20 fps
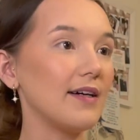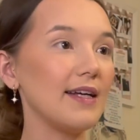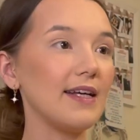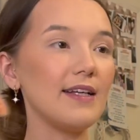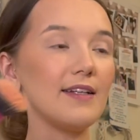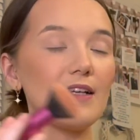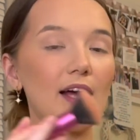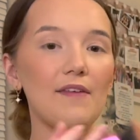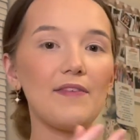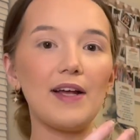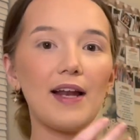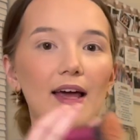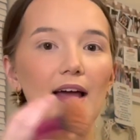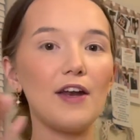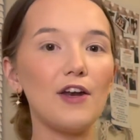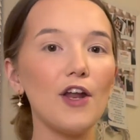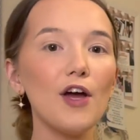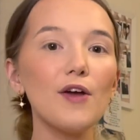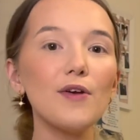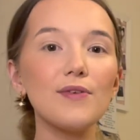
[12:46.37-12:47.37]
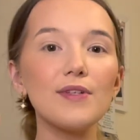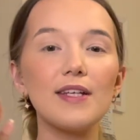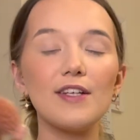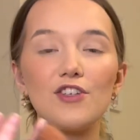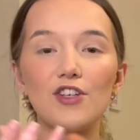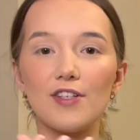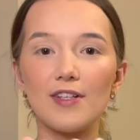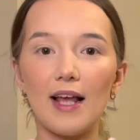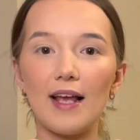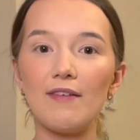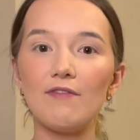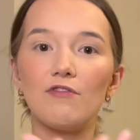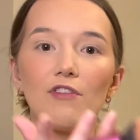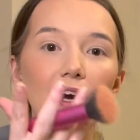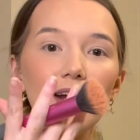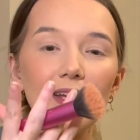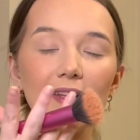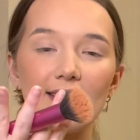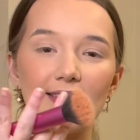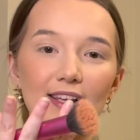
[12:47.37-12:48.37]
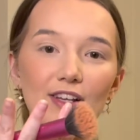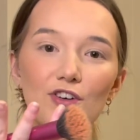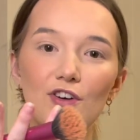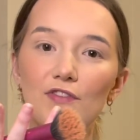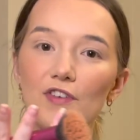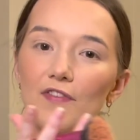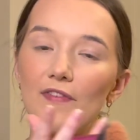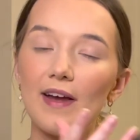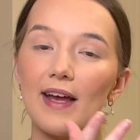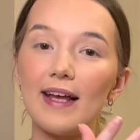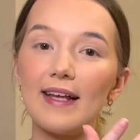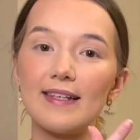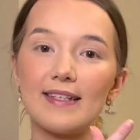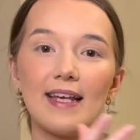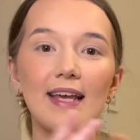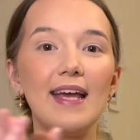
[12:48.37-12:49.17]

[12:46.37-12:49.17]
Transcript: I feel like a nose is just like right in the centre of your face.